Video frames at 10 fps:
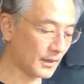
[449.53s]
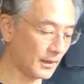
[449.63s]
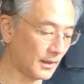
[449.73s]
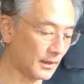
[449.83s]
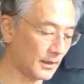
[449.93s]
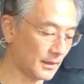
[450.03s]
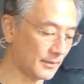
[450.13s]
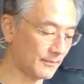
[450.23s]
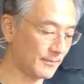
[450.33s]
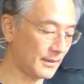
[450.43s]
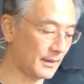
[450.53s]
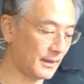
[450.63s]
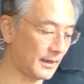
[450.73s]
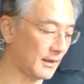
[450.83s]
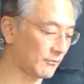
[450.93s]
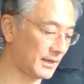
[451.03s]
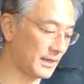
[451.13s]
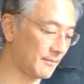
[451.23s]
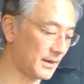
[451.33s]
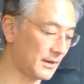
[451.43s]
I'll read
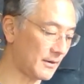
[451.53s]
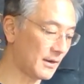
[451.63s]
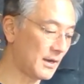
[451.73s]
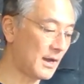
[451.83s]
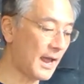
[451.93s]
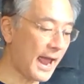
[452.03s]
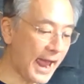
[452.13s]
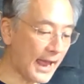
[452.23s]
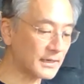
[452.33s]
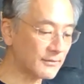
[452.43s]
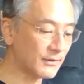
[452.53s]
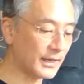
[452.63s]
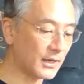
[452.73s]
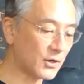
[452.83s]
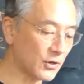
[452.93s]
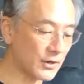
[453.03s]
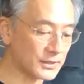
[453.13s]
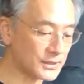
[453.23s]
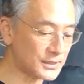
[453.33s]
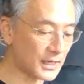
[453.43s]
them here. Actively encourage
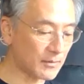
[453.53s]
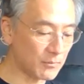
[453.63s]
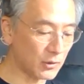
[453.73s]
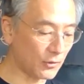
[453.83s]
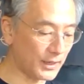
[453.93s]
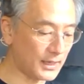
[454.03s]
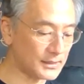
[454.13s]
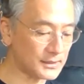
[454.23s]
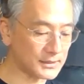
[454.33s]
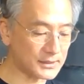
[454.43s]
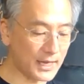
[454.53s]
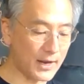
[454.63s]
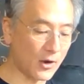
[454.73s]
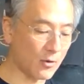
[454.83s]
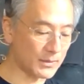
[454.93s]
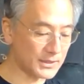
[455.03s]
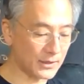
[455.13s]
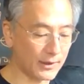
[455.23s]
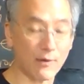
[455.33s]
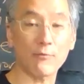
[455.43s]
sick employees to stay home until
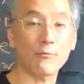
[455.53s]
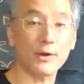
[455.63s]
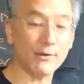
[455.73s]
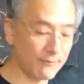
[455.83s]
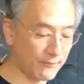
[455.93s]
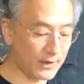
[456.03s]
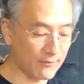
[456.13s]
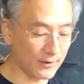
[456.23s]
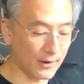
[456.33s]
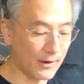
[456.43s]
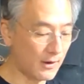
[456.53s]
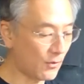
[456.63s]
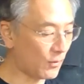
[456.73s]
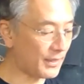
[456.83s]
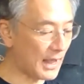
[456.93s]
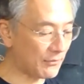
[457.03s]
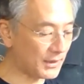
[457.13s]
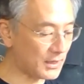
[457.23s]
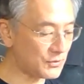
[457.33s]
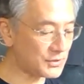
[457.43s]
they're free of fever without the
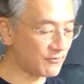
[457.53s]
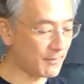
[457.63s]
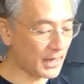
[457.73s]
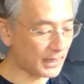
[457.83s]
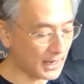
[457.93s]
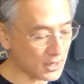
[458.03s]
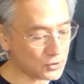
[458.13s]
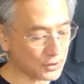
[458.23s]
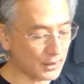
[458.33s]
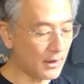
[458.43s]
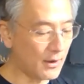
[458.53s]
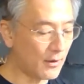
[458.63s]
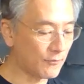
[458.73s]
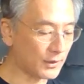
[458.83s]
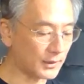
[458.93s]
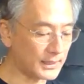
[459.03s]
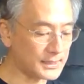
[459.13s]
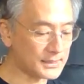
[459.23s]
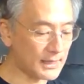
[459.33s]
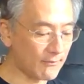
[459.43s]
use of medication for at
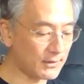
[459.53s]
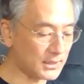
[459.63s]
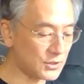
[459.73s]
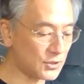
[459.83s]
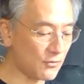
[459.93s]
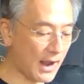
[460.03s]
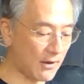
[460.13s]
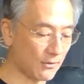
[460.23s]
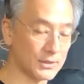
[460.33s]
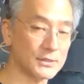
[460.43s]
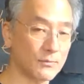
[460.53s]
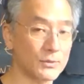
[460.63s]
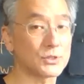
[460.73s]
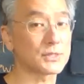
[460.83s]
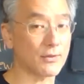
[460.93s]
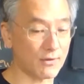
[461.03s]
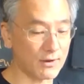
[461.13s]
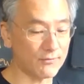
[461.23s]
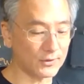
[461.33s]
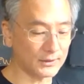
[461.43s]
least 72 hours, which is 3
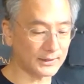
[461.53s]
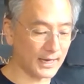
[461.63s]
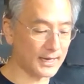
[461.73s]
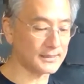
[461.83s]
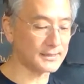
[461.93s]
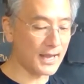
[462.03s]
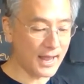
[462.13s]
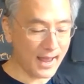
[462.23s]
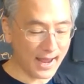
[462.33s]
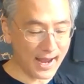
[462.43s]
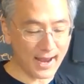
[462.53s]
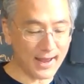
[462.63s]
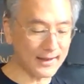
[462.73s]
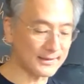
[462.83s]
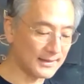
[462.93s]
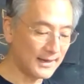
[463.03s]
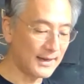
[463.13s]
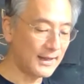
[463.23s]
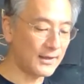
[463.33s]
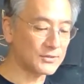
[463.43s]
full days, and
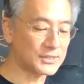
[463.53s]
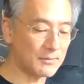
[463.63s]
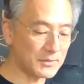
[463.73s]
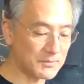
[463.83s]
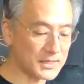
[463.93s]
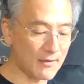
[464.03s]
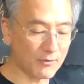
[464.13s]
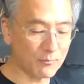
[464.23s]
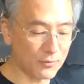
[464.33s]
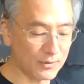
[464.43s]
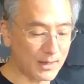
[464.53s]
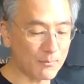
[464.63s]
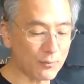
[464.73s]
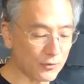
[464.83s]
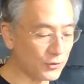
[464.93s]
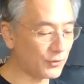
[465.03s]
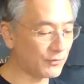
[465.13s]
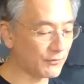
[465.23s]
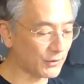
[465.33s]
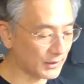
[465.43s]
their symptoms have improved
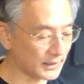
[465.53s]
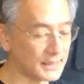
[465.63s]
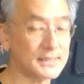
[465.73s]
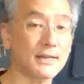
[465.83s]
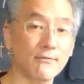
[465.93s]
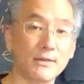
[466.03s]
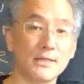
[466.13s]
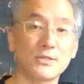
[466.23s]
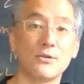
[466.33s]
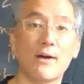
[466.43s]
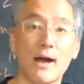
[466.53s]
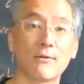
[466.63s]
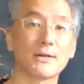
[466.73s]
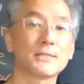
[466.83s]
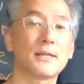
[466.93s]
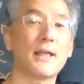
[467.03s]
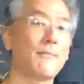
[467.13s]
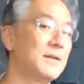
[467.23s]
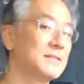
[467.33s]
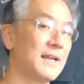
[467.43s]
for at least 72 hours. That
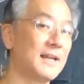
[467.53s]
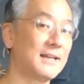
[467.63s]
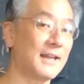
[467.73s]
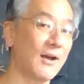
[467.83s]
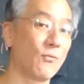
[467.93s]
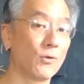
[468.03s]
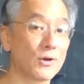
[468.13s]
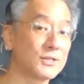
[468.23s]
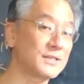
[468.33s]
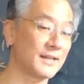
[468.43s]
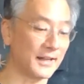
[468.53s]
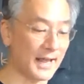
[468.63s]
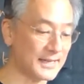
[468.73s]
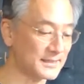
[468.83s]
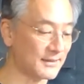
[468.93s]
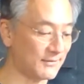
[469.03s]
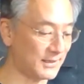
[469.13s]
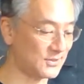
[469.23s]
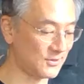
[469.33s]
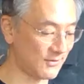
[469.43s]
means they didn't get worse in the last
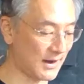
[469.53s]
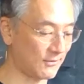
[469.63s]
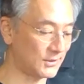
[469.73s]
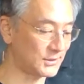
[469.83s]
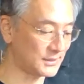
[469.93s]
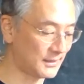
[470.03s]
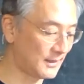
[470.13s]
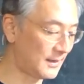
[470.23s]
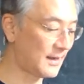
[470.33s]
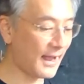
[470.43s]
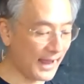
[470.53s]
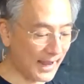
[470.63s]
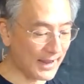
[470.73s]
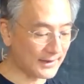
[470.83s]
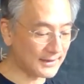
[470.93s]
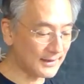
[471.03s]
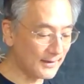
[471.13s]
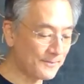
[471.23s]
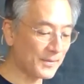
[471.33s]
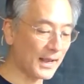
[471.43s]
72 hours. And
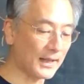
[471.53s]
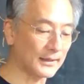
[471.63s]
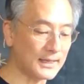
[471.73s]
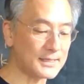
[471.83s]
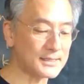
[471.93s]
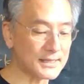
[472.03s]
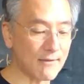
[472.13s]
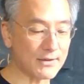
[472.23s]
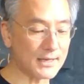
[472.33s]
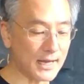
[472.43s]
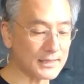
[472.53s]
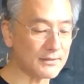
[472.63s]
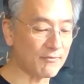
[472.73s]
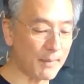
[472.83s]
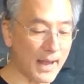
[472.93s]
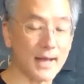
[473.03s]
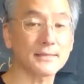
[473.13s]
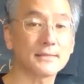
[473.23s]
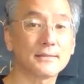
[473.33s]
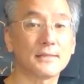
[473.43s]
at least 7 days have
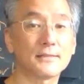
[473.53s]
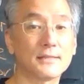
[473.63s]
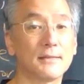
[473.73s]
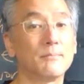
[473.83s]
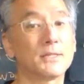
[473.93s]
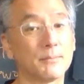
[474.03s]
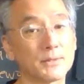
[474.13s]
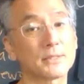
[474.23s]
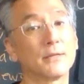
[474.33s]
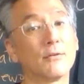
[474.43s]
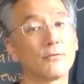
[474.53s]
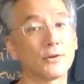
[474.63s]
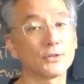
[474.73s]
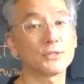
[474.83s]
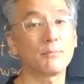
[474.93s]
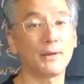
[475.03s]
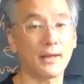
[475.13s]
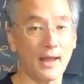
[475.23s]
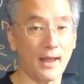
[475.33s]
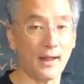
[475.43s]
passed since symptoms first
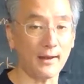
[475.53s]
began.